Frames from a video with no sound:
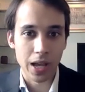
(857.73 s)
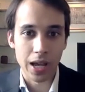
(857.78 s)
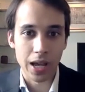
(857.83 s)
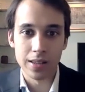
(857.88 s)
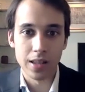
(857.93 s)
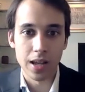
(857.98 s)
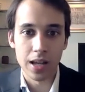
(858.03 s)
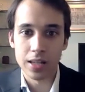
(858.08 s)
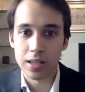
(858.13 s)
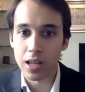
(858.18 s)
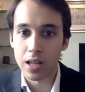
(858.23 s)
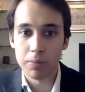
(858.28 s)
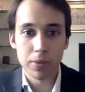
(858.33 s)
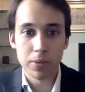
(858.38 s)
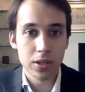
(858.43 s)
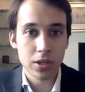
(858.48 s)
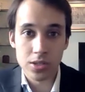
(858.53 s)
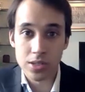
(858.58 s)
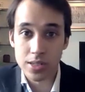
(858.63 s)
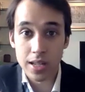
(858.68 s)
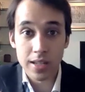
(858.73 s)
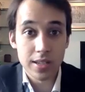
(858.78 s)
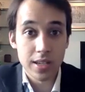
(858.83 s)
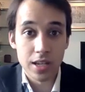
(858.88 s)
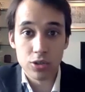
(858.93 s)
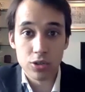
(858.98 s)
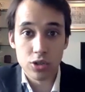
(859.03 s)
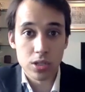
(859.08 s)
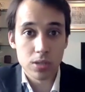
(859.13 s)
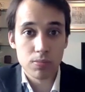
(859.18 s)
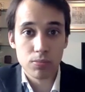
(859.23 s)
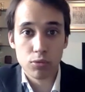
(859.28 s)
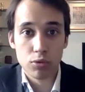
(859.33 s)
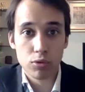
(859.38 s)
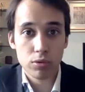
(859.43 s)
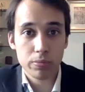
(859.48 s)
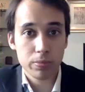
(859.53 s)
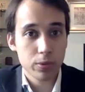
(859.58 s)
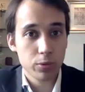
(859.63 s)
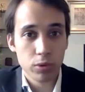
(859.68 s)
And, and, and because that year just
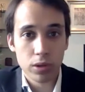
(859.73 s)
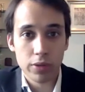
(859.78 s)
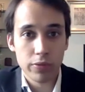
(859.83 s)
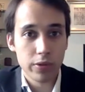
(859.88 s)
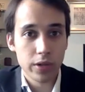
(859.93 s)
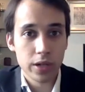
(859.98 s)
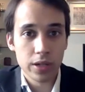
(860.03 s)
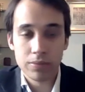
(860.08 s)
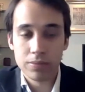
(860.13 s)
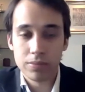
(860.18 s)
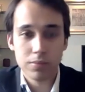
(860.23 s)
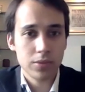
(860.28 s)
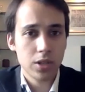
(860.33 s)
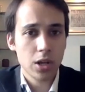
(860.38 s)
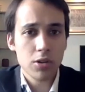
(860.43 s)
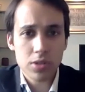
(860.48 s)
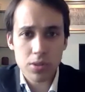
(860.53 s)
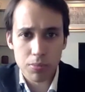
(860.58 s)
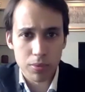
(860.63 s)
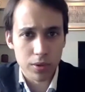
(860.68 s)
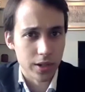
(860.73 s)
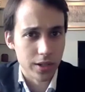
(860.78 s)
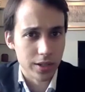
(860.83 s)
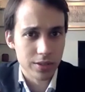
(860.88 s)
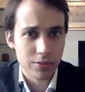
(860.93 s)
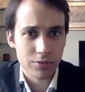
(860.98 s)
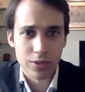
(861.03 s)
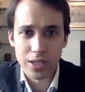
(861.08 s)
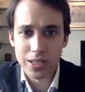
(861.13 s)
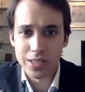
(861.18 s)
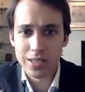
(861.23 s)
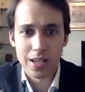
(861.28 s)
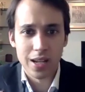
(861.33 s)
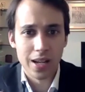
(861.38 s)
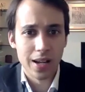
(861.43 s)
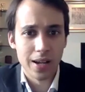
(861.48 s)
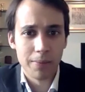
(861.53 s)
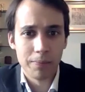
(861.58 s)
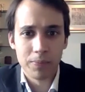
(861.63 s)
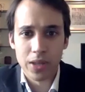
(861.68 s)
more qualified girls applied, right?
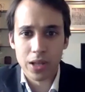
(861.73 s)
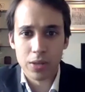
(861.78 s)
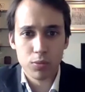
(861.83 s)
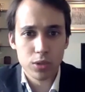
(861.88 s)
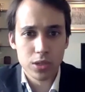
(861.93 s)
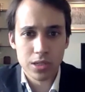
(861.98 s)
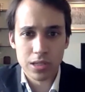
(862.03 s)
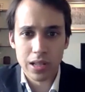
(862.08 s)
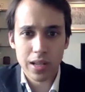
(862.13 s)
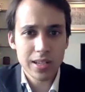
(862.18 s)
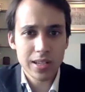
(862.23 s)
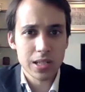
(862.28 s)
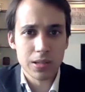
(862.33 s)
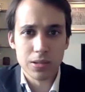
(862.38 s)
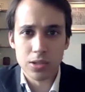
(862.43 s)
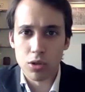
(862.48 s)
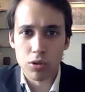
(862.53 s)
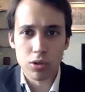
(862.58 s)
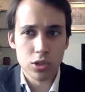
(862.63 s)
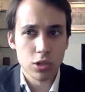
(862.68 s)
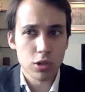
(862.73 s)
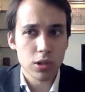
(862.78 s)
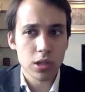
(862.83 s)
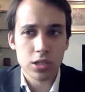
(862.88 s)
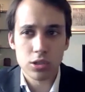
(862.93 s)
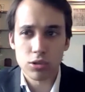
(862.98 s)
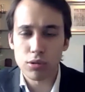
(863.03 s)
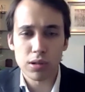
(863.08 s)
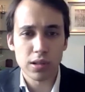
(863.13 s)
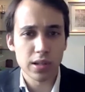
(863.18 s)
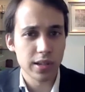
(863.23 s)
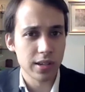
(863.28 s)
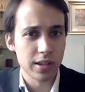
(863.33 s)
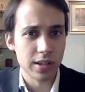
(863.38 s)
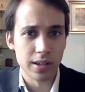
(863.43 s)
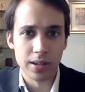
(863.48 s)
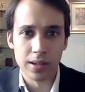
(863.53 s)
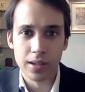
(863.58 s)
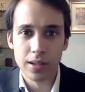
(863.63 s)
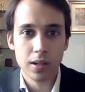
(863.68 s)
Um, and were selected. So it's not, it's not like
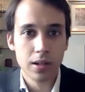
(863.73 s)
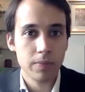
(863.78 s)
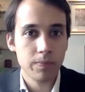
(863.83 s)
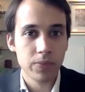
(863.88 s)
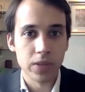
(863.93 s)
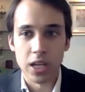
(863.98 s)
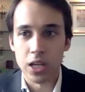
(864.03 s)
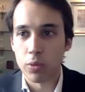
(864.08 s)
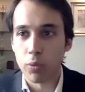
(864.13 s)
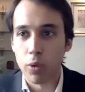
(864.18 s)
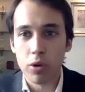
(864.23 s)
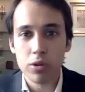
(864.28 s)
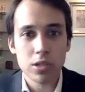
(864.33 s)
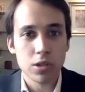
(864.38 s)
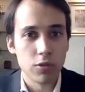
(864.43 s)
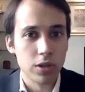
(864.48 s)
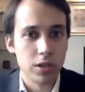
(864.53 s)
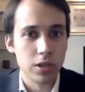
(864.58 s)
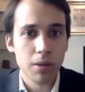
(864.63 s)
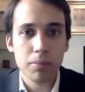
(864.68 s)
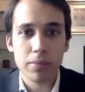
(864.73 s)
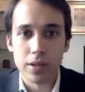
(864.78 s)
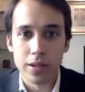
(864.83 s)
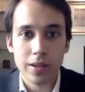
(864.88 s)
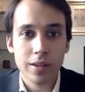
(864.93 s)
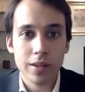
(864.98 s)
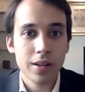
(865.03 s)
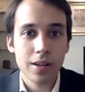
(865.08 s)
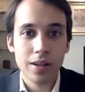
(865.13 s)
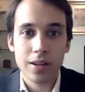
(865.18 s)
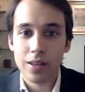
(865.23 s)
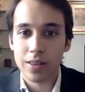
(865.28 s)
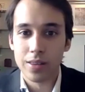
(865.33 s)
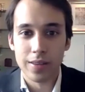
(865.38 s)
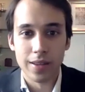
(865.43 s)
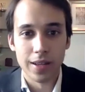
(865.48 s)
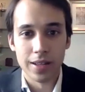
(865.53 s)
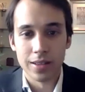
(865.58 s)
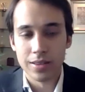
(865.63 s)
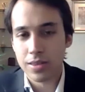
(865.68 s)
a, a quota or a number
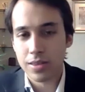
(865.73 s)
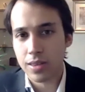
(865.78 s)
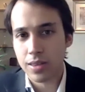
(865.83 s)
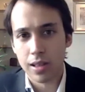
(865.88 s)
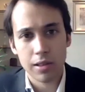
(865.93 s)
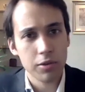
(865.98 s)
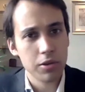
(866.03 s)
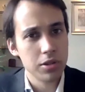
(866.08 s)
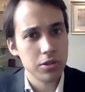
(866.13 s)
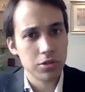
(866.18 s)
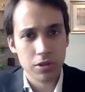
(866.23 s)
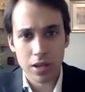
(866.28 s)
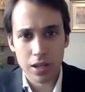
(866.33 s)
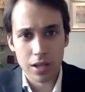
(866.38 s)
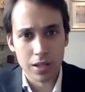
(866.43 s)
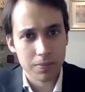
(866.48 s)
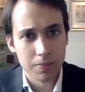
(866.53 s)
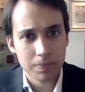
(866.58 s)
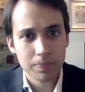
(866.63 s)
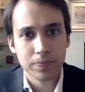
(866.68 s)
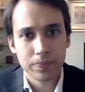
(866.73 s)
that they're looking to hit.